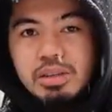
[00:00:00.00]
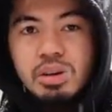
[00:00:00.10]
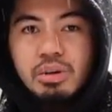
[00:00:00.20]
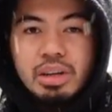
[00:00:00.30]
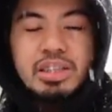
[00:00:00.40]

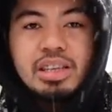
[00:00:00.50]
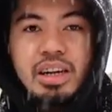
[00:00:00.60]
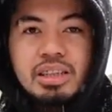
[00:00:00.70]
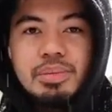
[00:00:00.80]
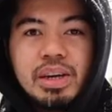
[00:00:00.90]
So I
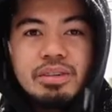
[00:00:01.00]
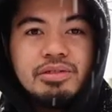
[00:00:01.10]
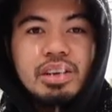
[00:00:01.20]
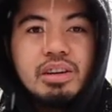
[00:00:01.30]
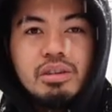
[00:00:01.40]
decided to make a
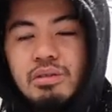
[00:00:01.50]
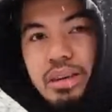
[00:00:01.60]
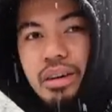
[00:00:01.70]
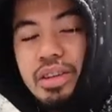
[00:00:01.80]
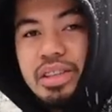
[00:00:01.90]
video
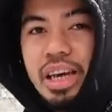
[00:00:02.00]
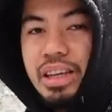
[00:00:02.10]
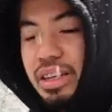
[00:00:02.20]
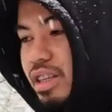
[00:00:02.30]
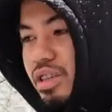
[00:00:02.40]
on the
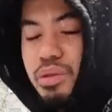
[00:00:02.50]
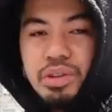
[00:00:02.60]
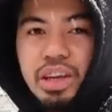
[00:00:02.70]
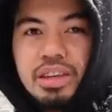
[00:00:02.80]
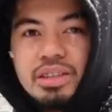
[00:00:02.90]
10 essential
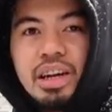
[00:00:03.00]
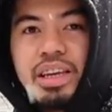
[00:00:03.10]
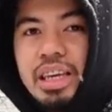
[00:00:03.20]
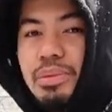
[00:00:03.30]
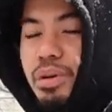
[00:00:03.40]
things that I
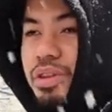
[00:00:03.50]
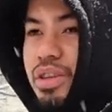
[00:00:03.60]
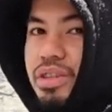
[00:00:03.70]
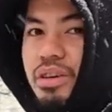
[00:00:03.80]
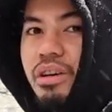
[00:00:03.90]
keep on
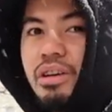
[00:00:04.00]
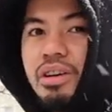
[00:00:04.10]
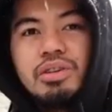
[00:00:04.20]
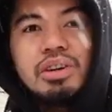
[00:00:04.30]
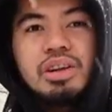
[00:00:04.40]
this car
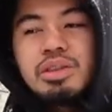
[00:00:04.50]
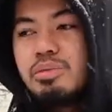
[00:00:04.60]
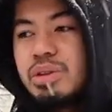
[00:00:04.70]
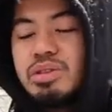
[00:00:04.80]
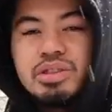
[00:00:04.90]
during the
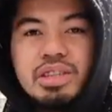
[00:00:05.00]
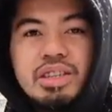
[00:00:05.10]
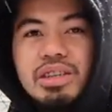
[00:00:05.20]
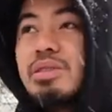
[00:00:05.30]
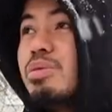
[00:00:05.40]
winter
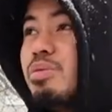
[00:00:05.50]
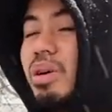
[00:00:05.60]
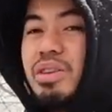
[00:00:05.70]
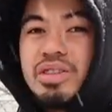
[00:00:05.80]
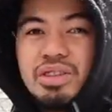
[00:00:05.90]
season
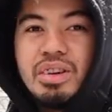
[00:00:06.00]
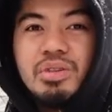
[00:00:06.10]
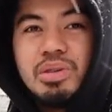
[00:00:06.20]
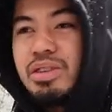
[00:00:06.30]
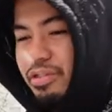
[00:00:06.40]
while the snow
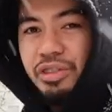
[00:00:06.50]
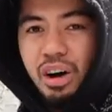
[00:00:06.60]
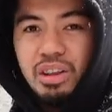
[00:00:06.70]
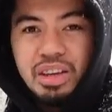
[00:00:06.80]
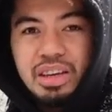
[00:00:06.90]
is
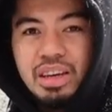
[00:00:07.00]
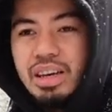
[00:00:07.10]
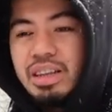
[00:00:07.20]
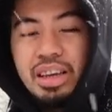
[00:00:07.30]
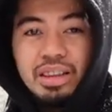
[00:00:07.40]
falling
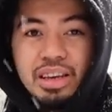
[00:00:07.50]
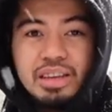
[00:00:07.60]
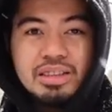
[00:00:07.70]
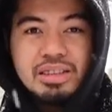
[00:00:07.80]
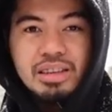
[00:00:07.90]
like
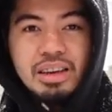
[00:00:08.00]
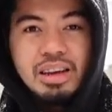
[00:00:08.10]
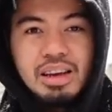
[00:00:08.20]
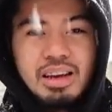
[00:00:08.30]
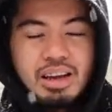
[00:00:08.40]
this.
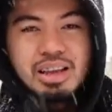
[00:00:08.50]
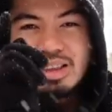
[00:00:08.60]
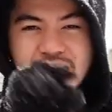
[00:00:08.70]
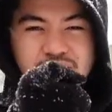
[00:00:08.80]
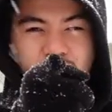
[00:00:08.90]

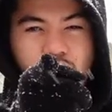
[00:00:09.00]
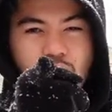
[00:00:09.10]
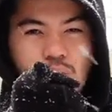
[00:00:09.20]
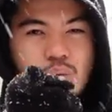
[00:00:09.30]
Let's go!